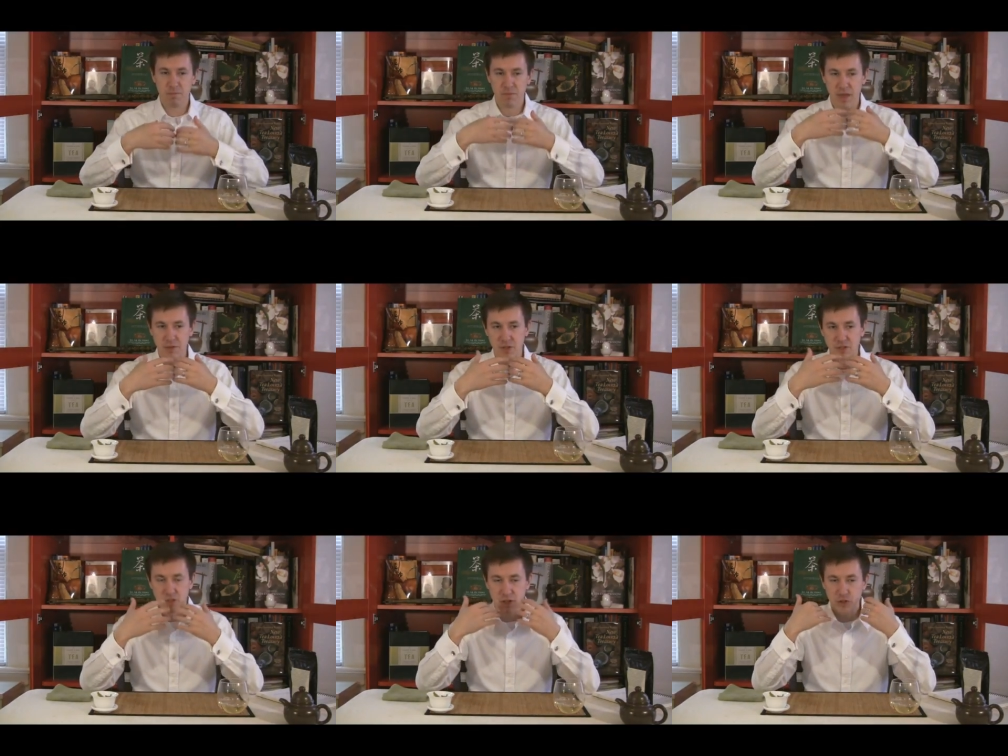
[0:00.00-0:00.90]
as
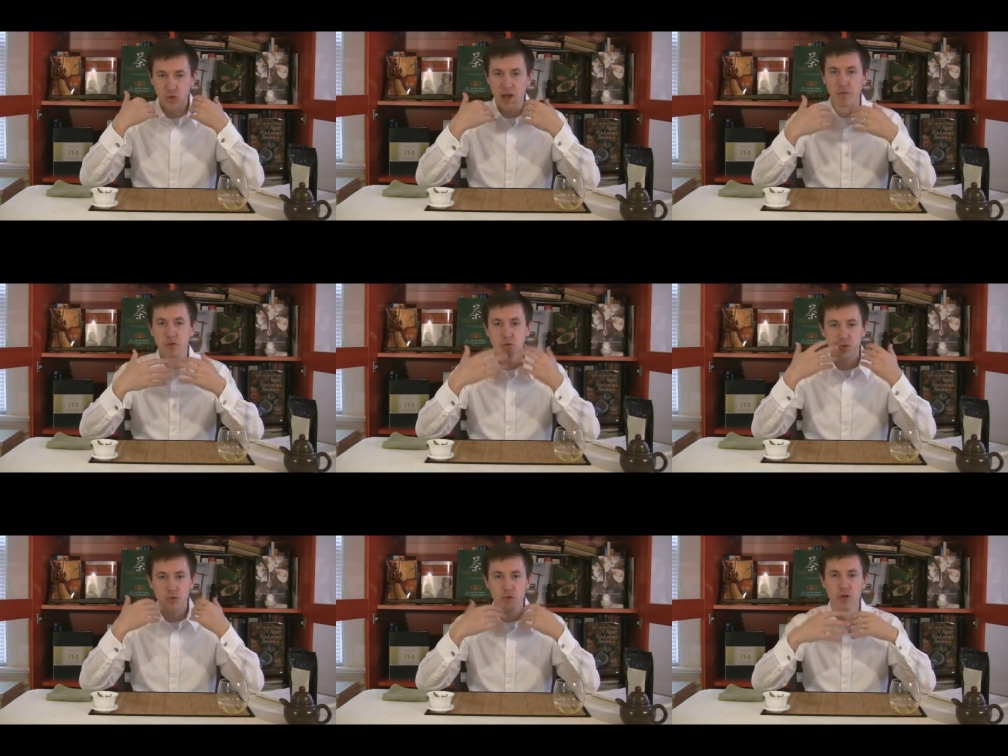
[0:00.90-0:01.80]
it travels
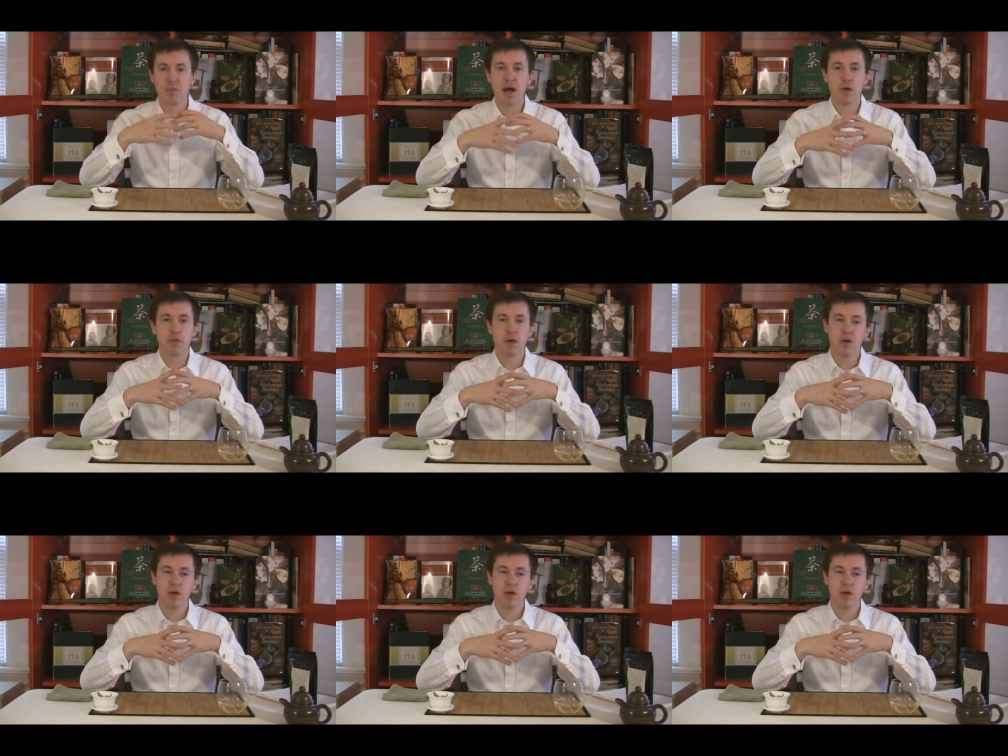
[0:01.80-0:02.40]
through your mouth,